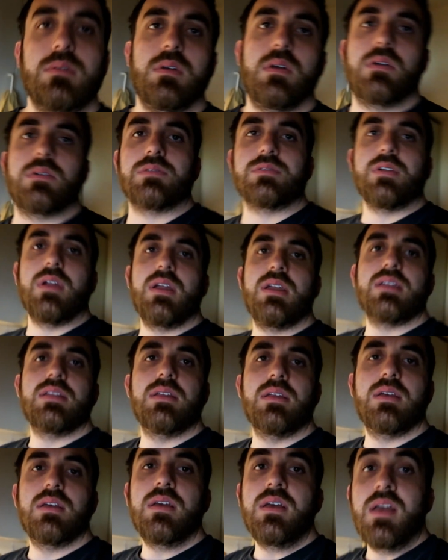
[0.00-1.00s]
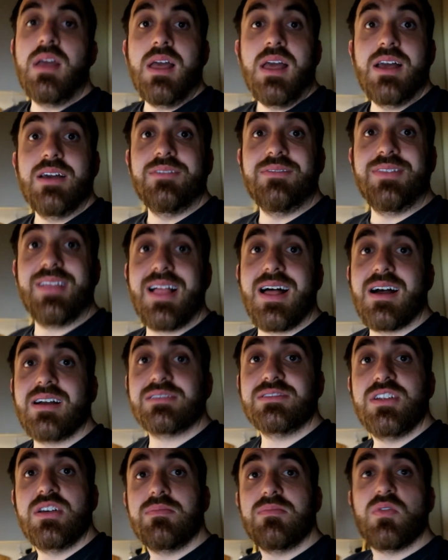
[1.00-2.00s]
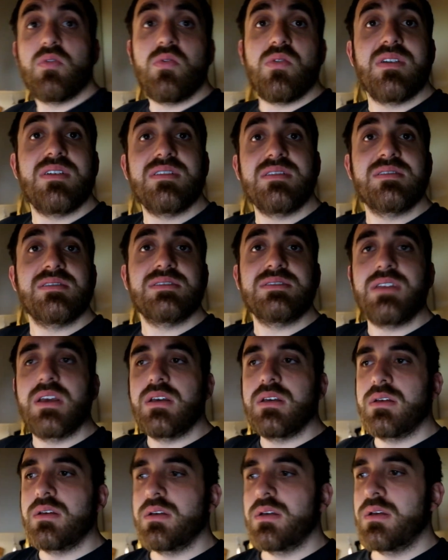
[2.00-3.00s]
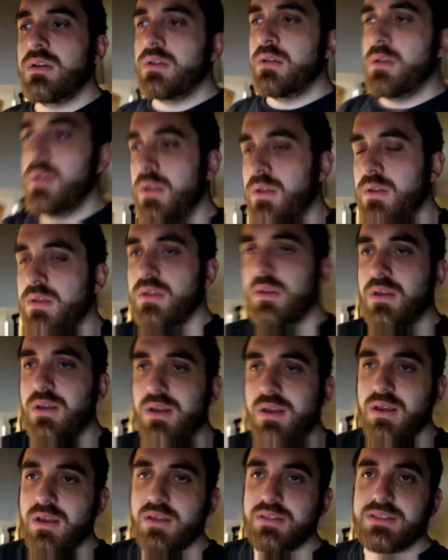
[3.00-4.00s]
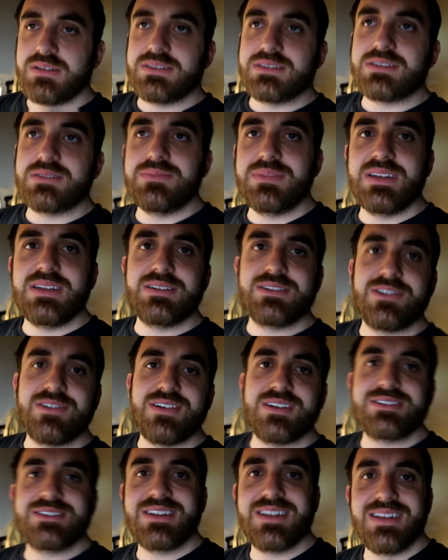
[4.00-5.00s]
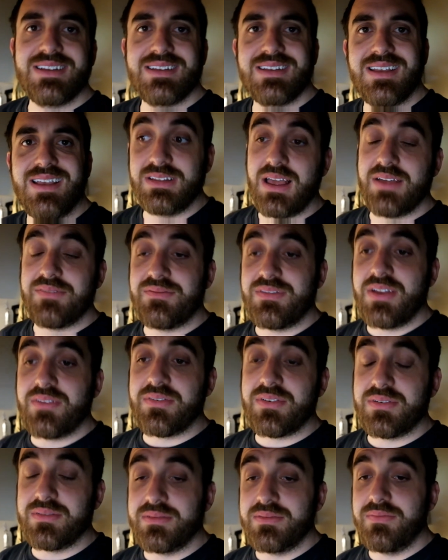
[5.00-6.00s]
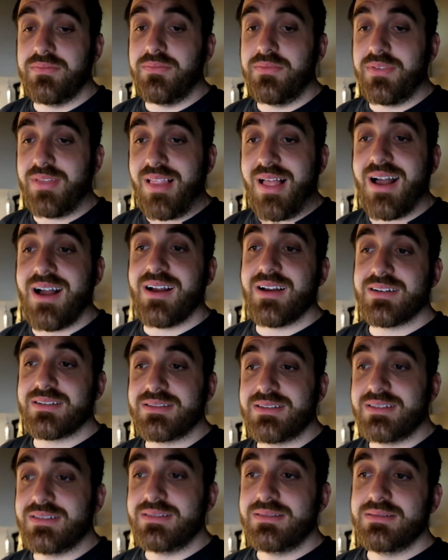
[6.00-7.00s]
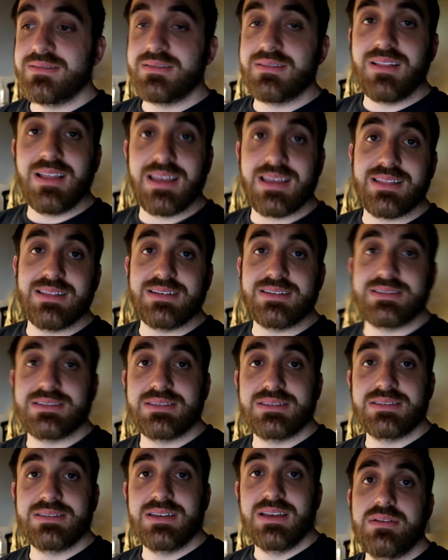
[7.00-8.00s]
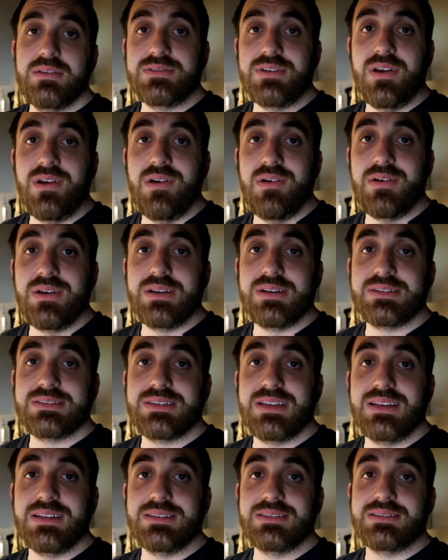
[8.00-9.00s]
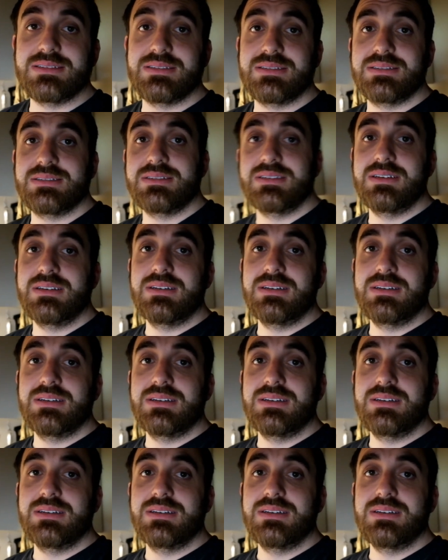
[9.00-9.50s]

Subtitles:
All right, vlog number one. This is gonna be interesting. I've never vlogged like this, so in a sense,